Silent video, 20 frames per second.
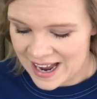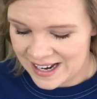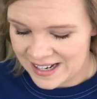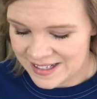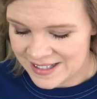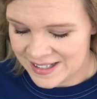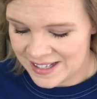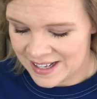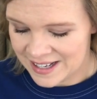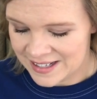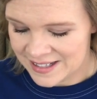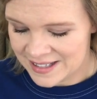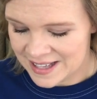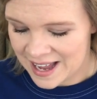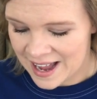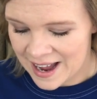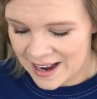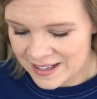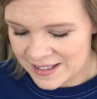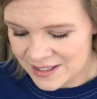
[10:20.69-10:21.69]
It says,
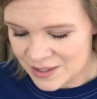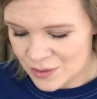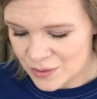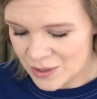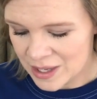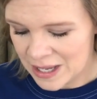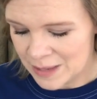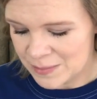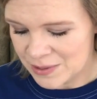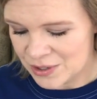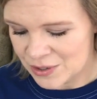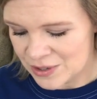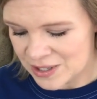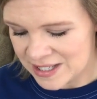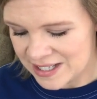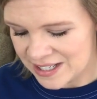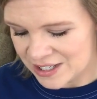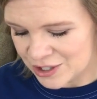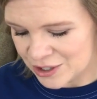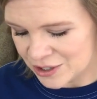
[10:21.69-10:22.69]
a high school chemistry
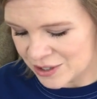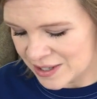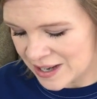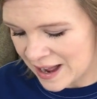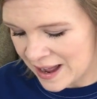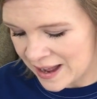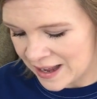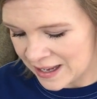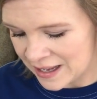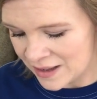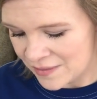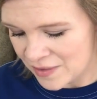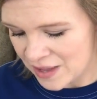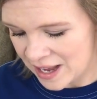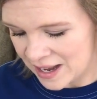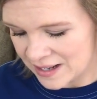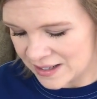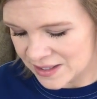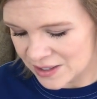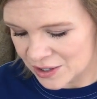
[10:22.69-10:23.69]
teacher dying of
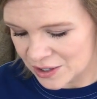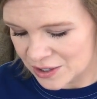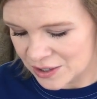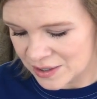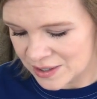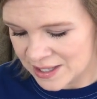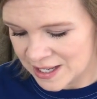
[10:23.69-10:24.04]
cancer